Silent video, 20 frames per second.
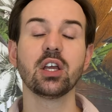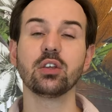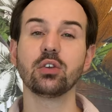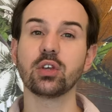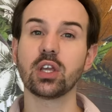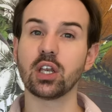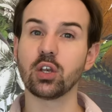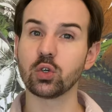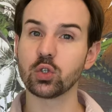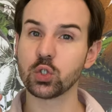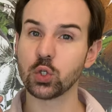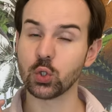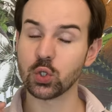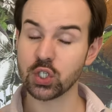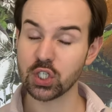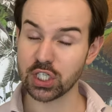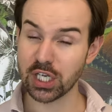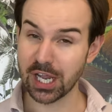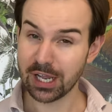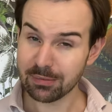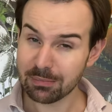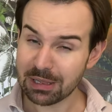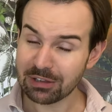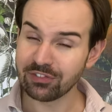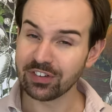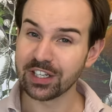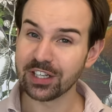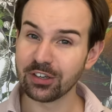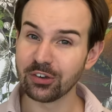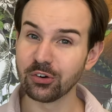You can also check my
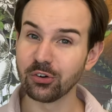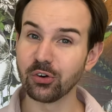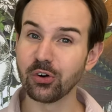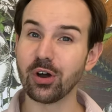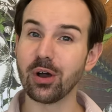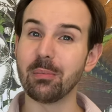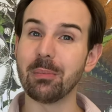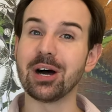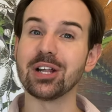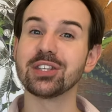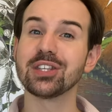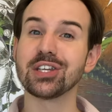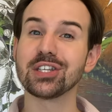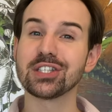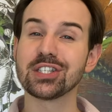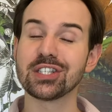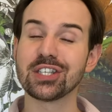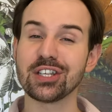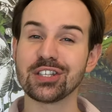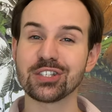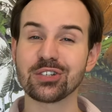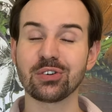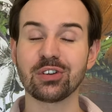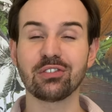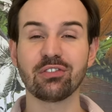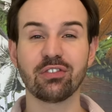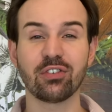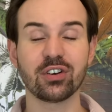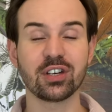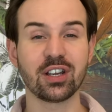video about
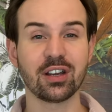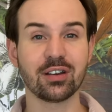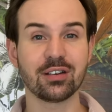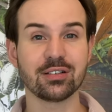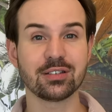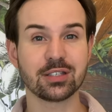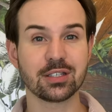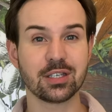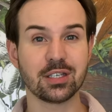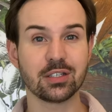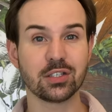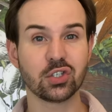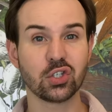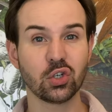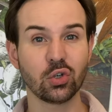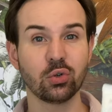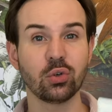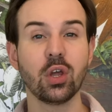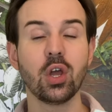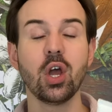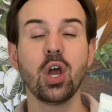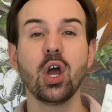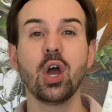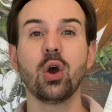sunscreen for darker skin tone,